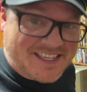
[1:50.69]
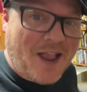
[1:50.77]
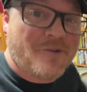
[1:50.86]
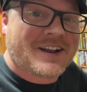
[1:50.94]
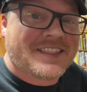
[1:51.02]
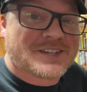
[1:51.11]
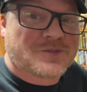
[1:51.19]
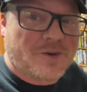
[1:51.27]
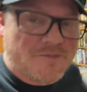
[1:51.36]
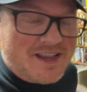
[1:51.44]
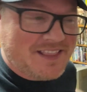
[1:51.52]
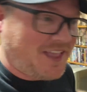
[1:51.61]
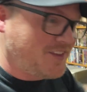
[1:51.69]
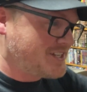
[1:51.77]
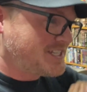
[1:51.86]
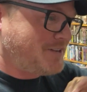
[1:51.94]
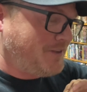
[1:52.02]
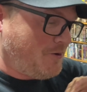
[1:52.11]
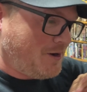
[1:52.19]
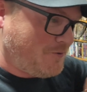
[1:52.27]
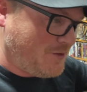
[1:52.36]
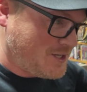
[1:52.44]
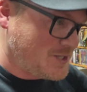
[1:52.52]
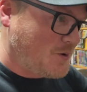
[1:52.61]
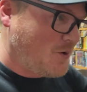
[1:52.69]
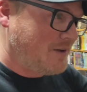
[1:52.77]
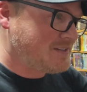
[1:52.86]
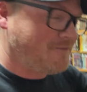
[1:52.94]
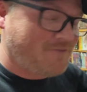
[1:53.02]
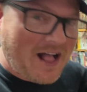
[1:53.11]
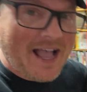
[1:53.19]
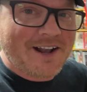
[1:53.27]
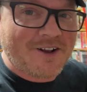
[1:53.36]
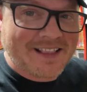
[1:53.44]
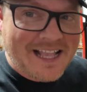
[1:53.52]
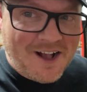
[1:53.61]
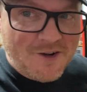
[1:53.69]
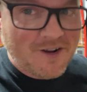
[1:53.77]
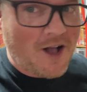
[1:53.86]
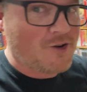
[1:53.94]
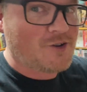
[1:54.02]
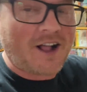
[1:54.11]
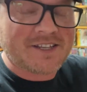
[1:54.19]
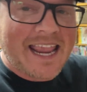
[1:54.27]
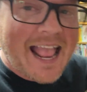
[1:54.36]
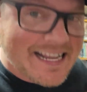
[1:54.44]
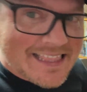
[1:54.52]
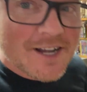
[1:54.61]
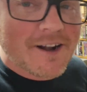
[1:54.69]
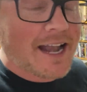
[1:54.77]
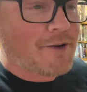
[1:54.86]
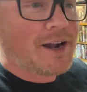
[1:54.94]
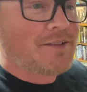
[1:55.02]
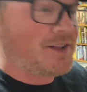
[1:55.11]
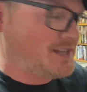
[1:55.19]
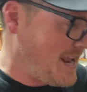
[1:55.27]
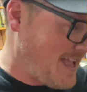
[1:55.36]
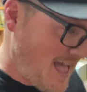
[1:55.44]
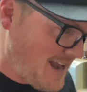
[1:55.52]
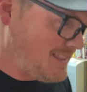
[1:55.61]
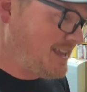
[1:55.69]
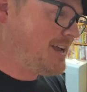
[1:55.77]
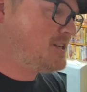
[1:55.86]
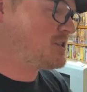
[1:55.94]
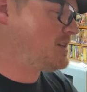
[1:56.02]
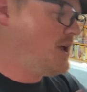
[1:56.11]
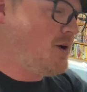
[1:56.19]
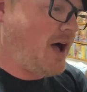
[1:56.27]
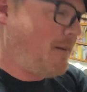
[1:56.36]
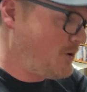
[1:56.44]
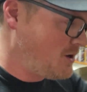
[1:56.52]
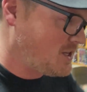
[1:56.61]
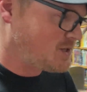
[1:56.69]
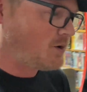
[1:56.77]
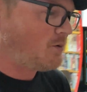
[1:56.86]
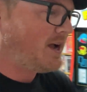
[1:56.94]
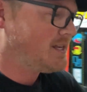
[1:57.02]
I wanted this for me. The other stuff I wanted for the store. I was like, fine, I'll get that. I'll, I'll, I'll take anything you're getting rid of. I'll take anything and just, I'll put it in the store. Why